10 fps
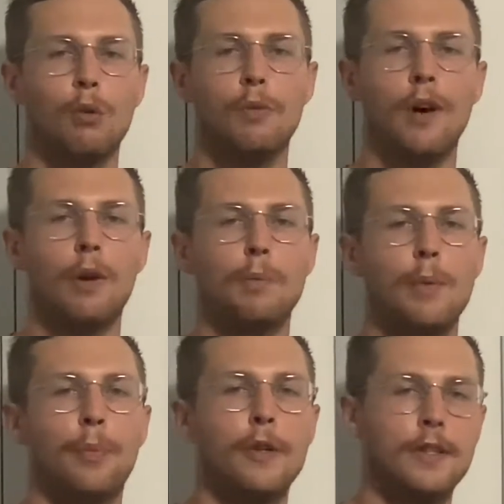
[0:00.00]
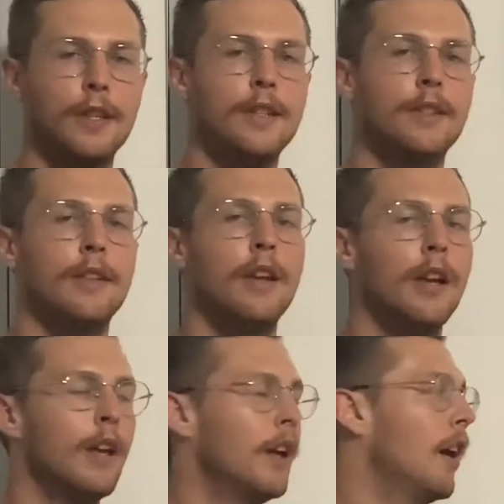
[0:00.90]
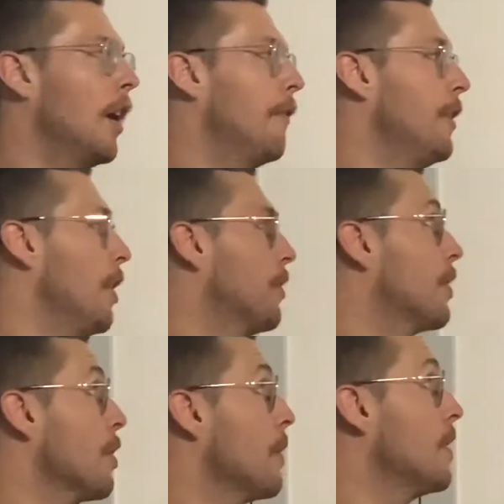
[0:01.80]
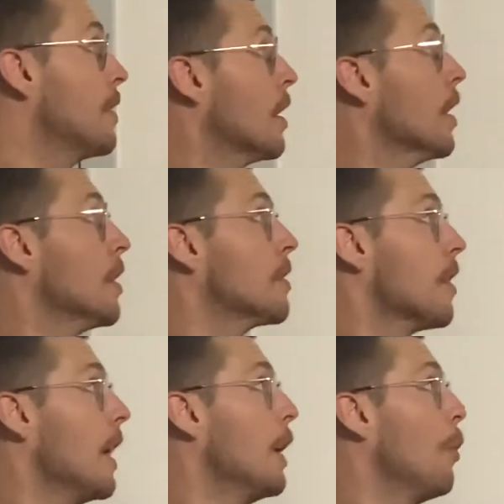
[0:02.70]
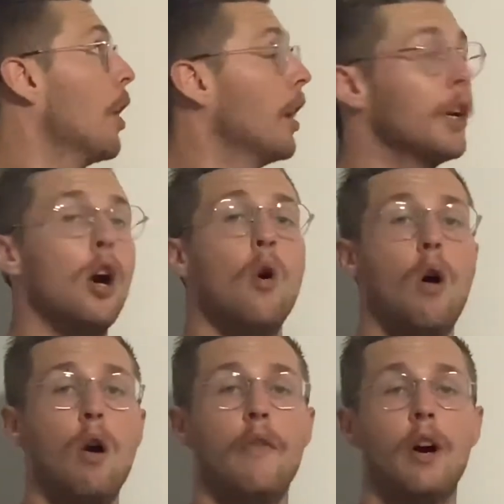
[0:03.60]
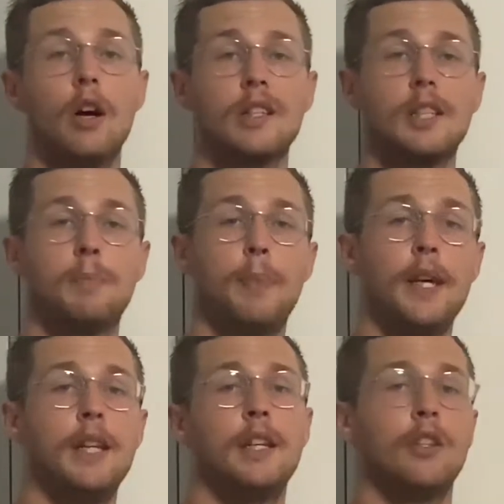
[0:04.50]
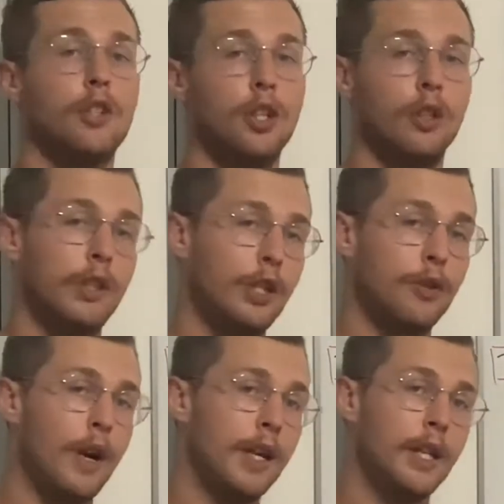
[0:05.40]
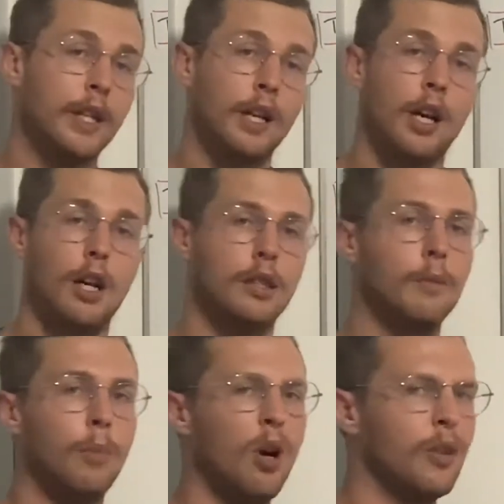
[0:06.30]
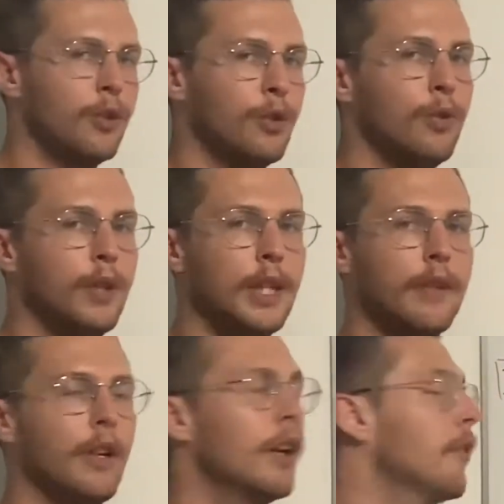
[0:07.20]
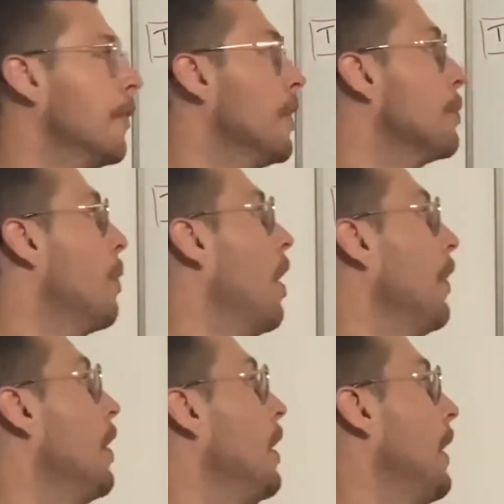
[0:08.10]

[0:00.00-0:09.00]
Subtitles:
on with our rugby preseason video series. Today we're going to go over speed and agility training, combine the two together for this one